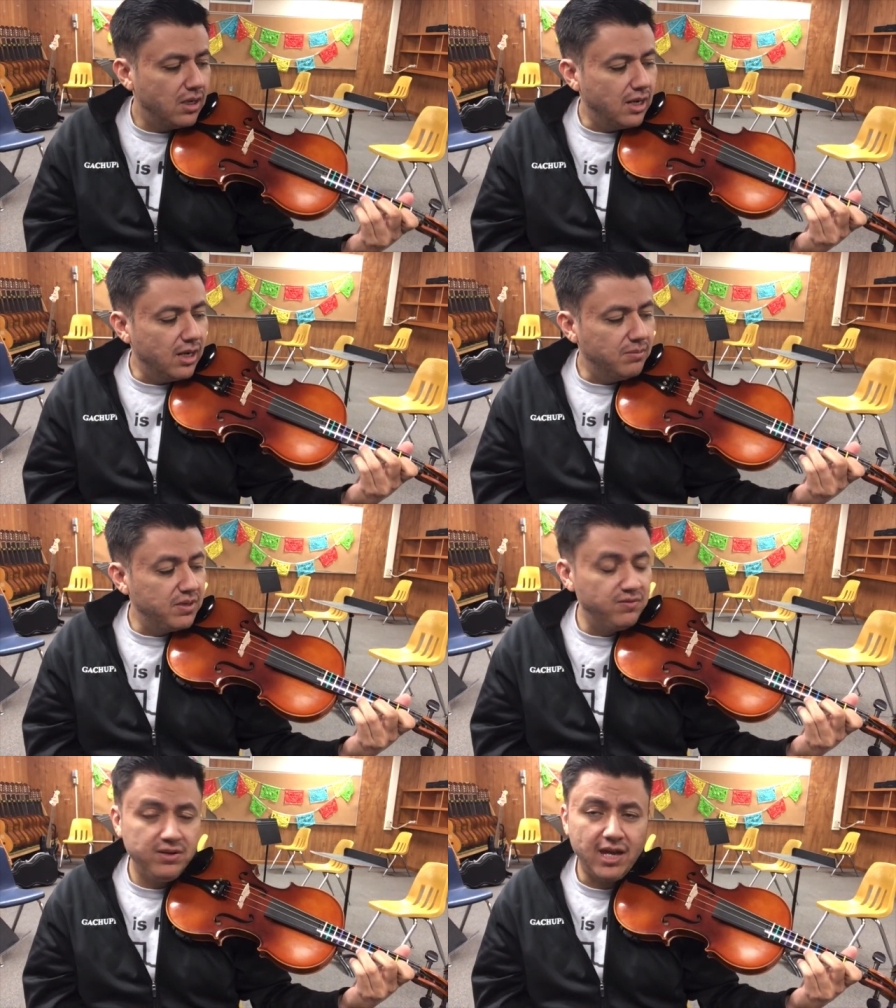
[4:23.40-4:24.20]
Uh, but
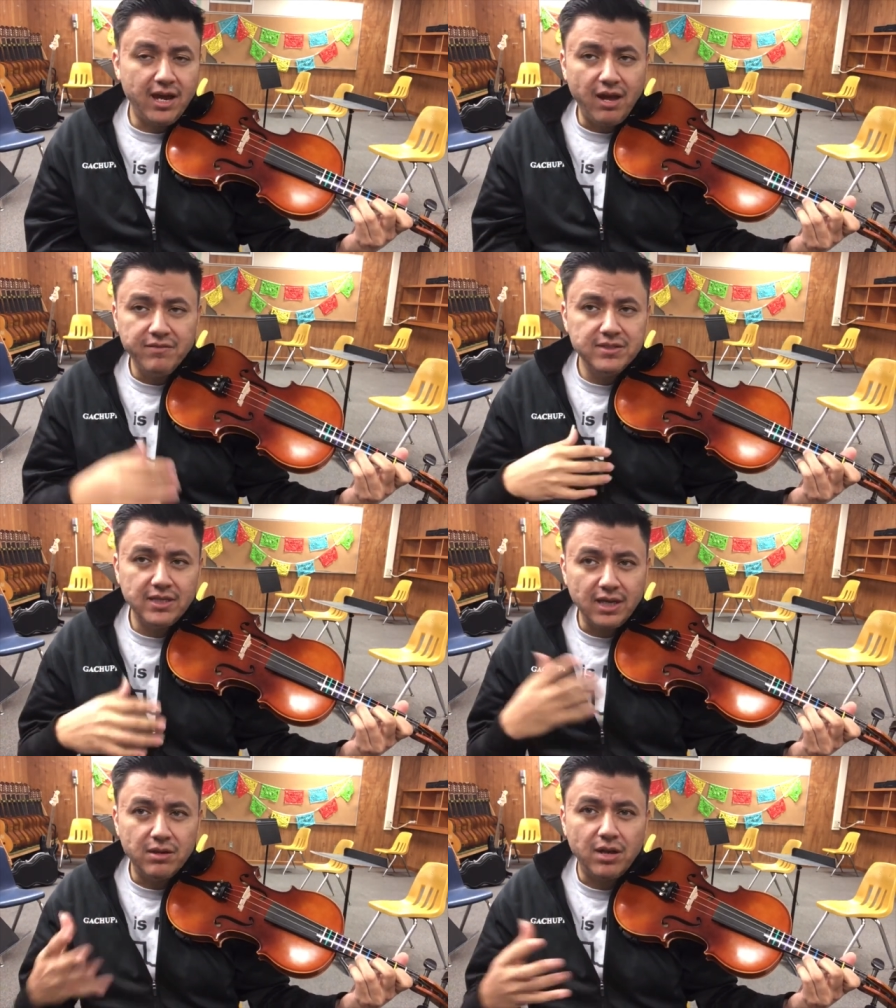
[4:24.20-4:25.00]
if you're not, obviously
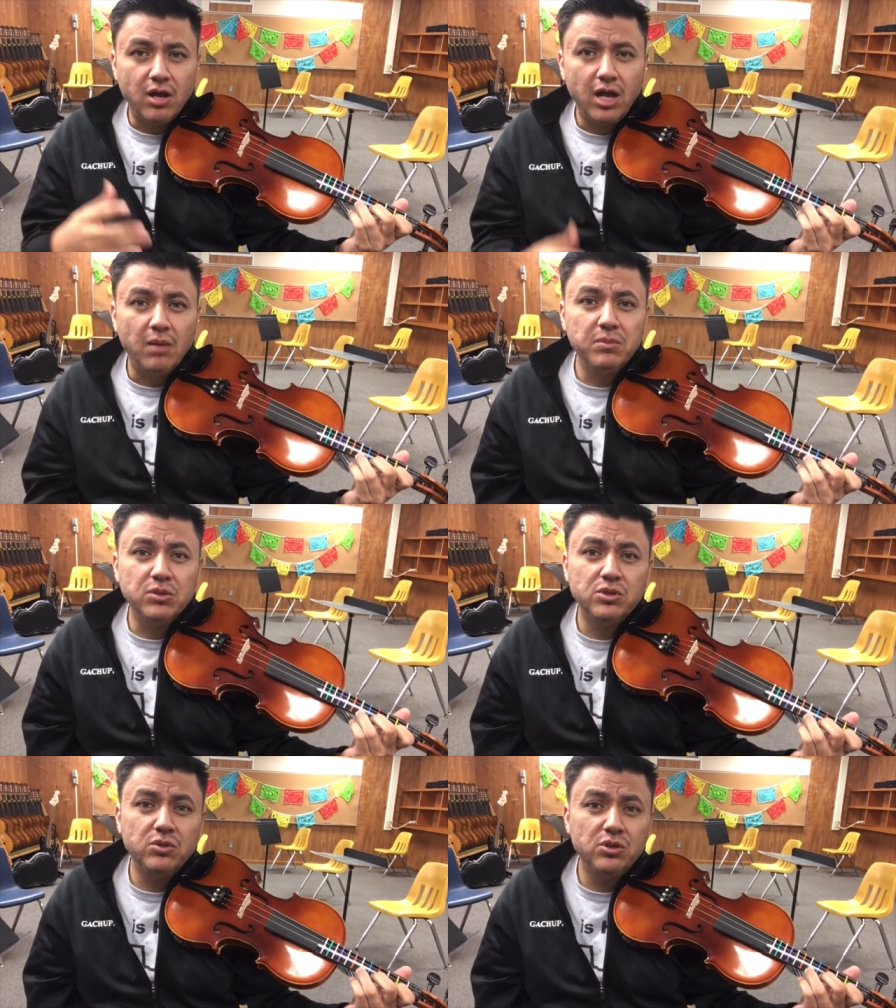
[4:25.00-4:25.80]
I'll, I'll help you
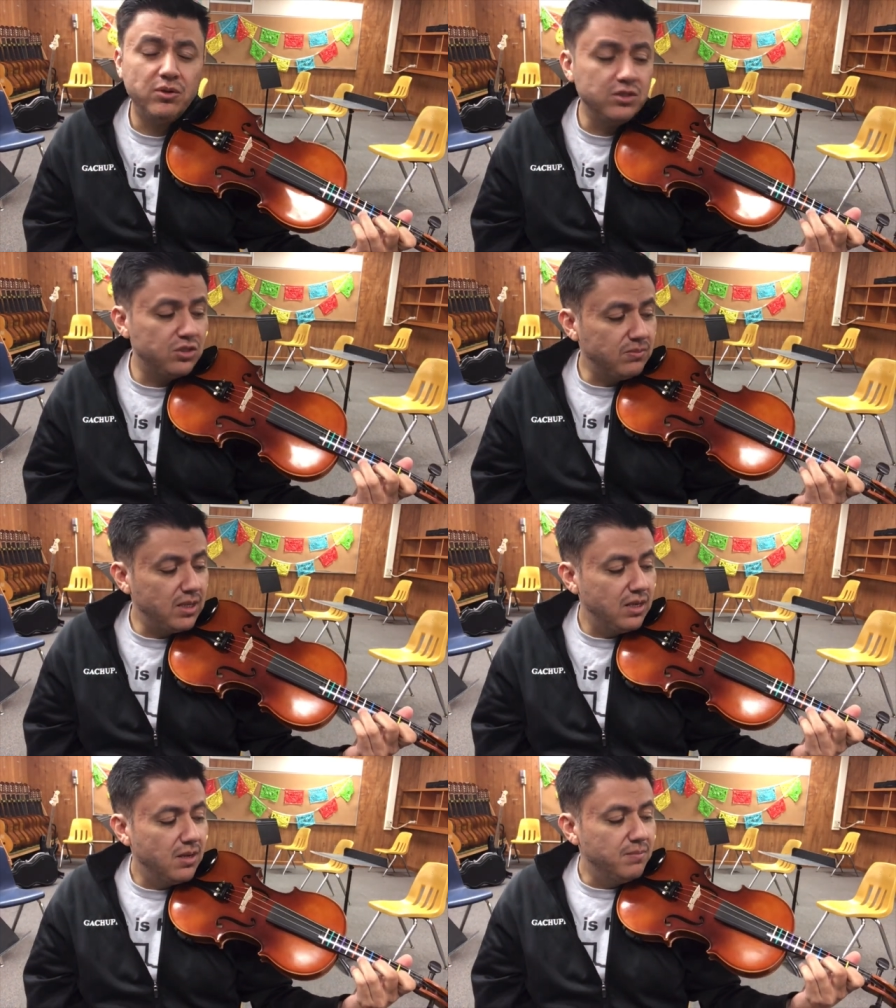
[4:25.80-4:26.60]
tune your instrument.
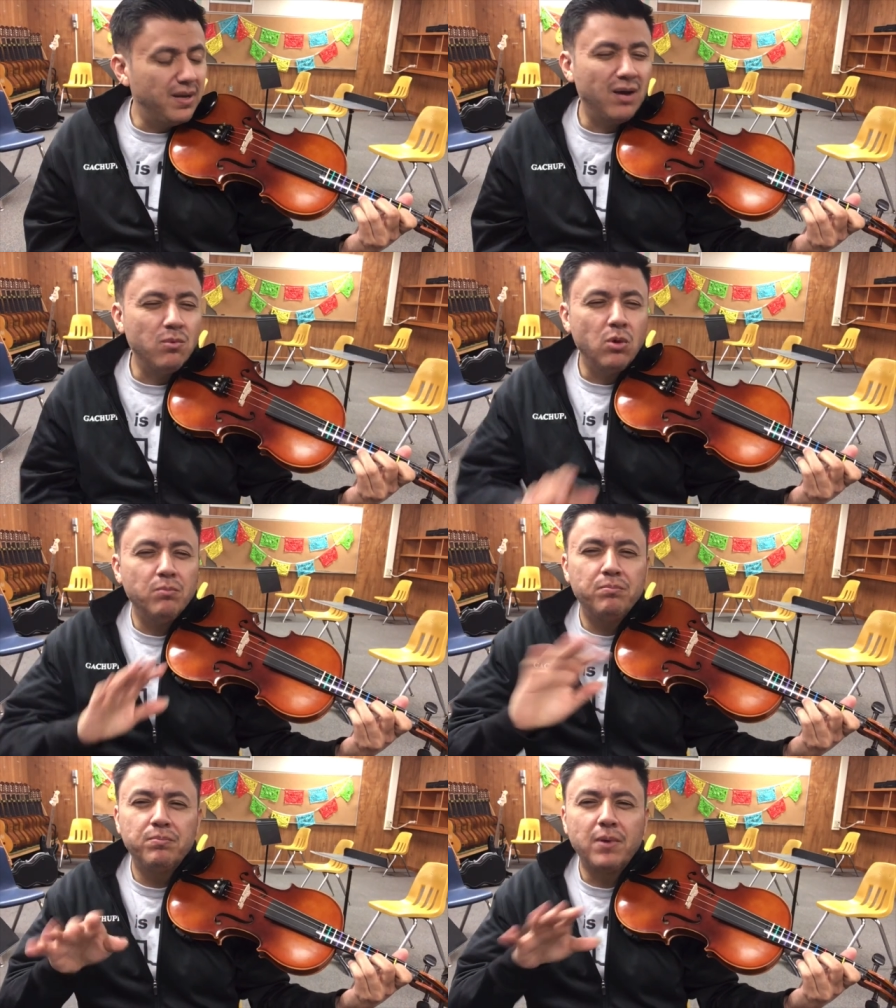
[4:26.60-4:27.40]
But I won't
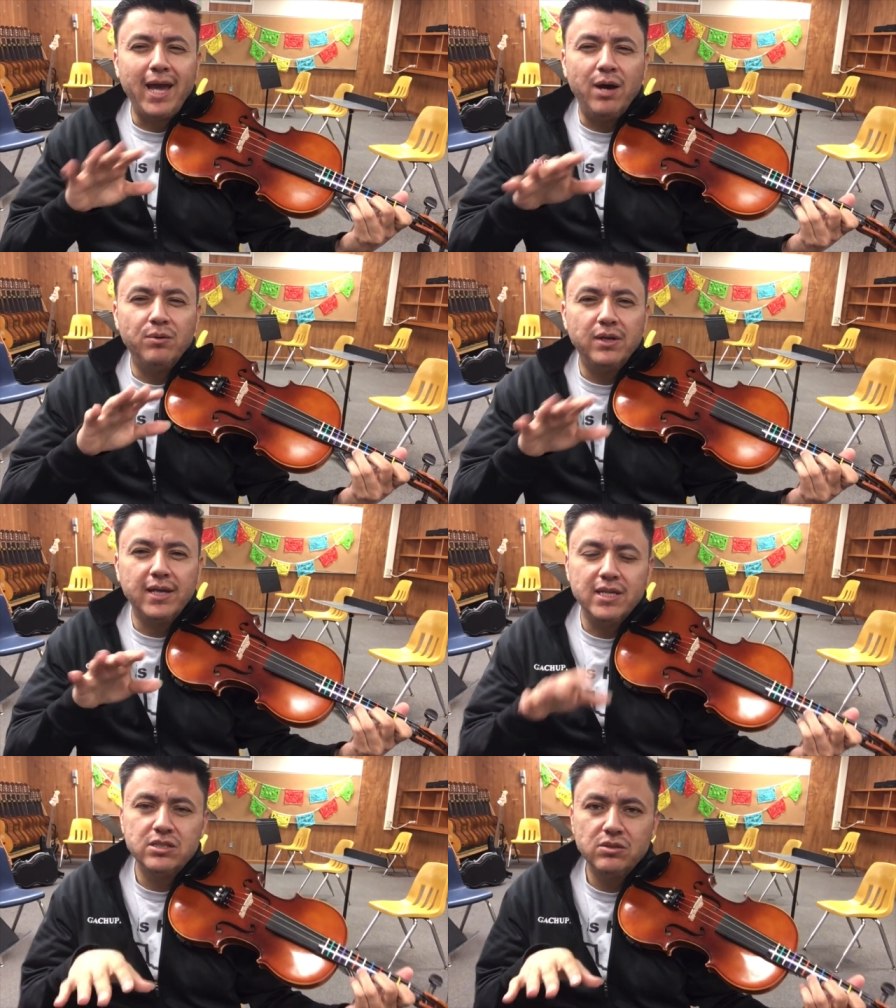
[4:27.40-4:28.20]
count
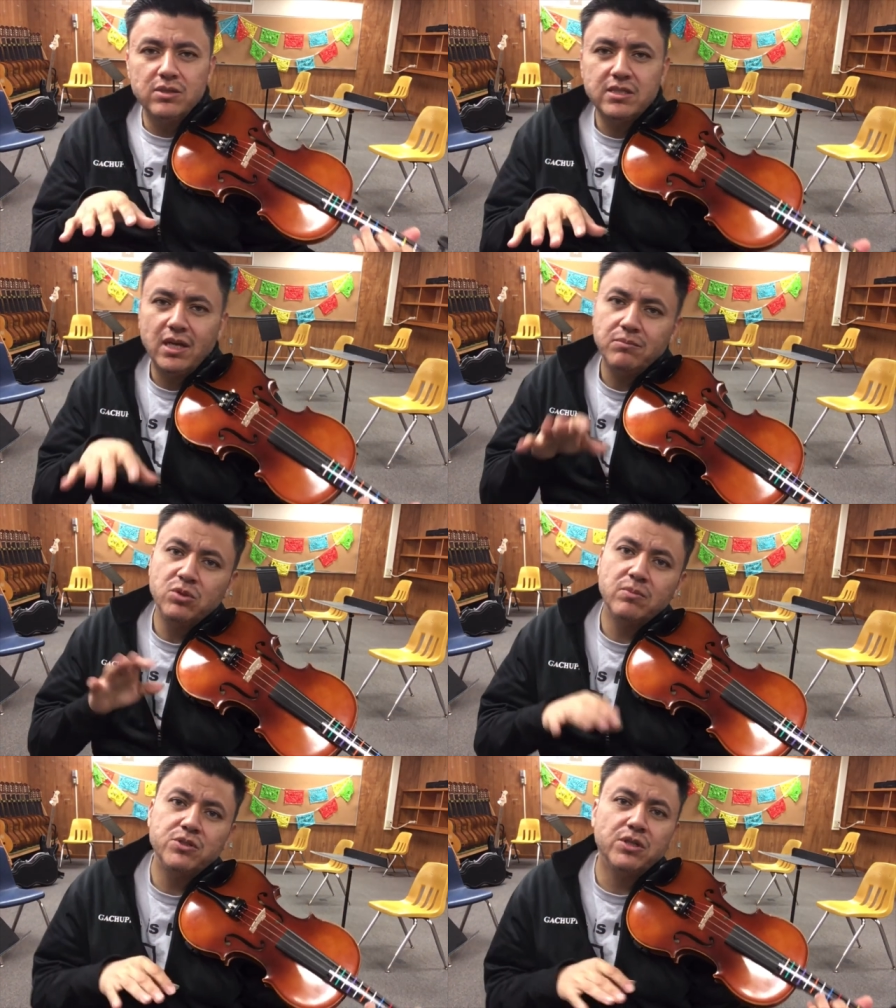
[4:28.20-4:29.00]
against you this time too
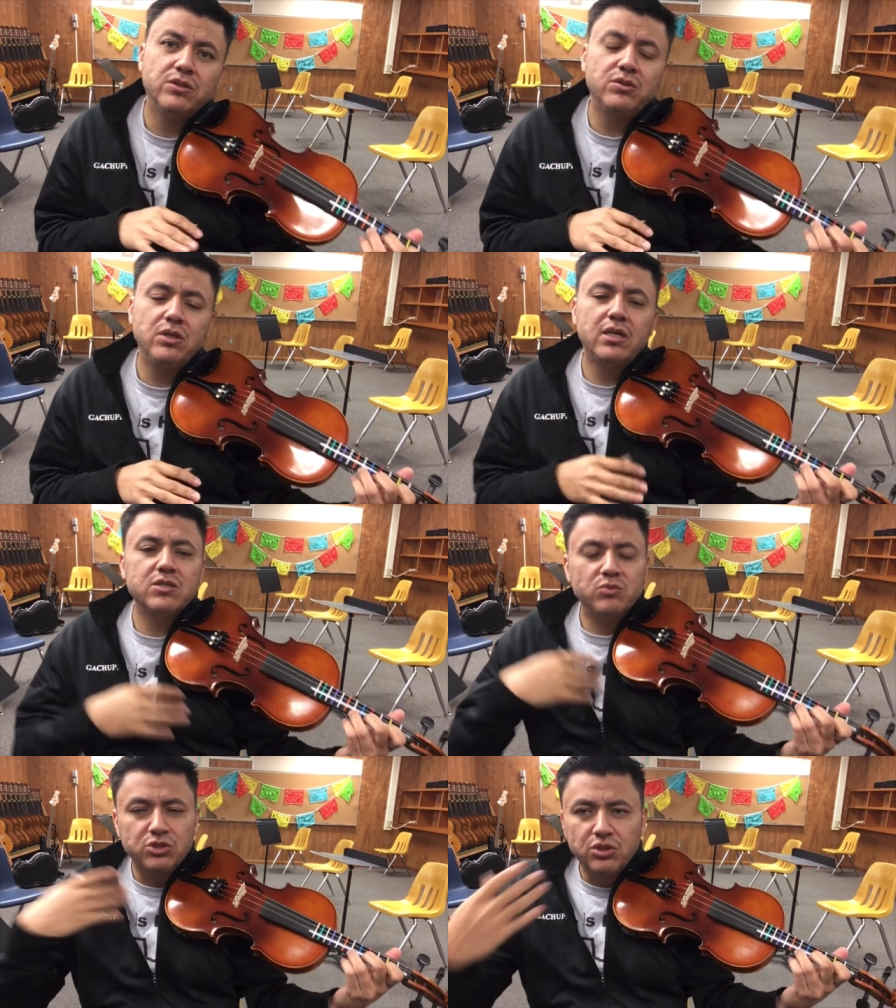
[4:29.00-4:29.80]
much on tuning because
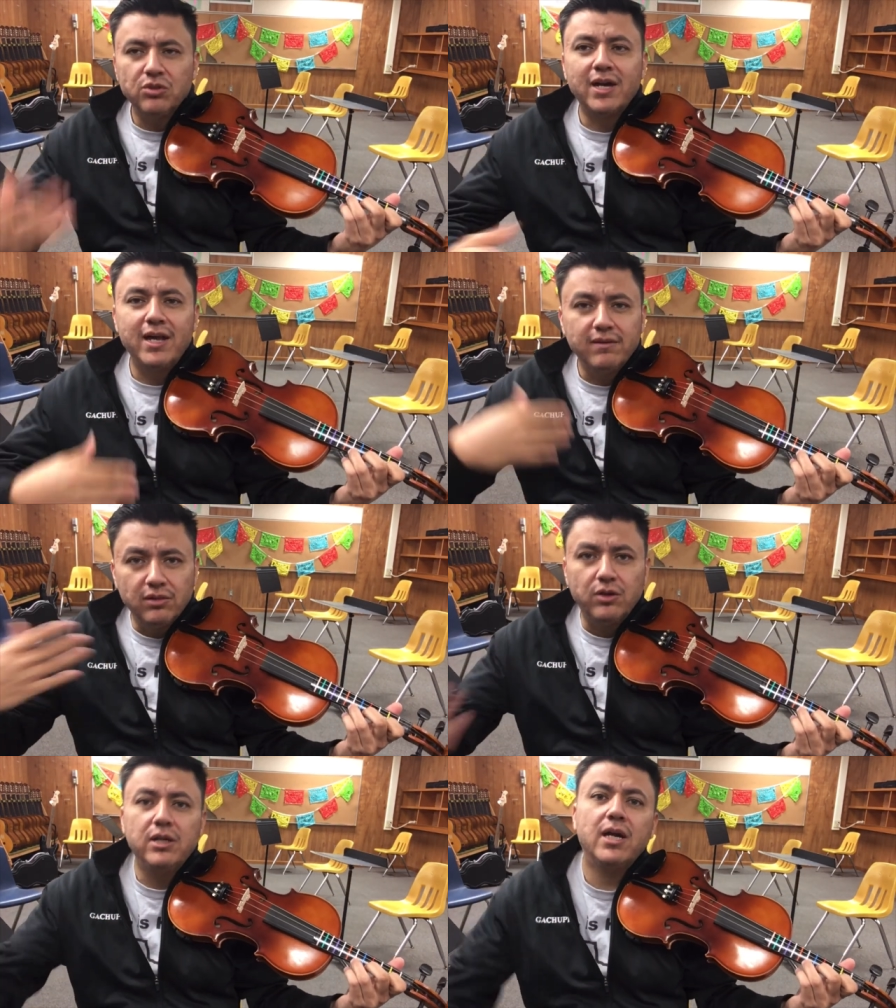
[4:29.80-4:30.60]
we're still kind of
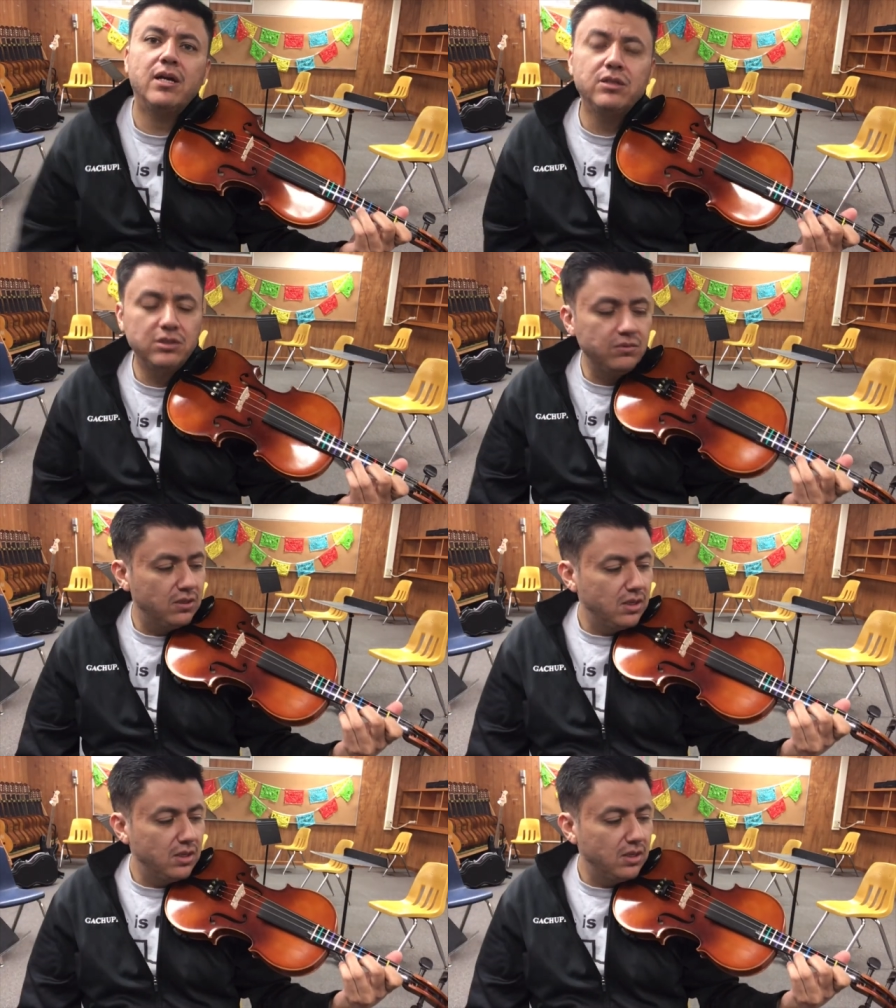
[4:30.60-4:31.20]
learning how to tune.